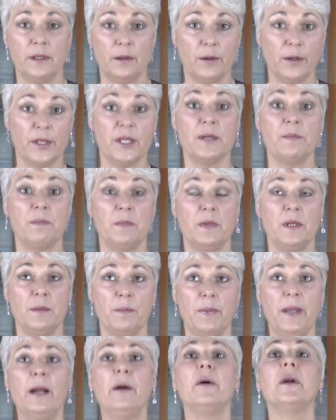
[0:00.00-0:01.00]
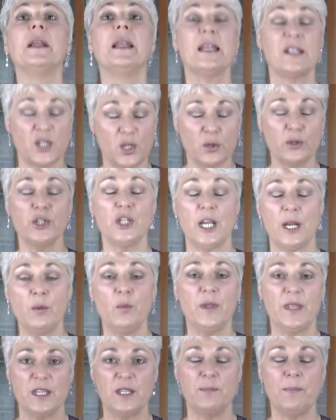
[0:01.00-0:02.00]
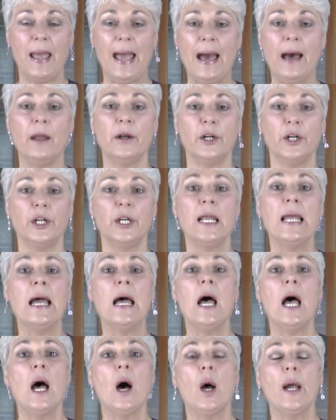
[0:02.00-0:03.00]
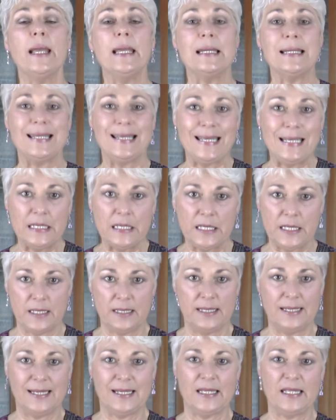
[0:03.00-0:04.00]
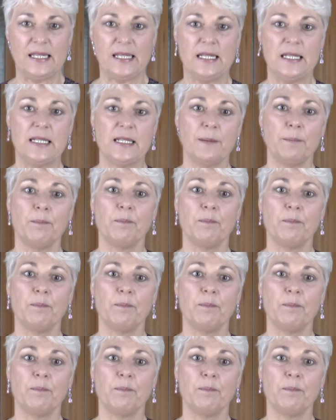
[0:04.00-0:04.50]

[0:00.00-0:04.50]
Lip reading: or the parent associated with this pattern, is inconsistent.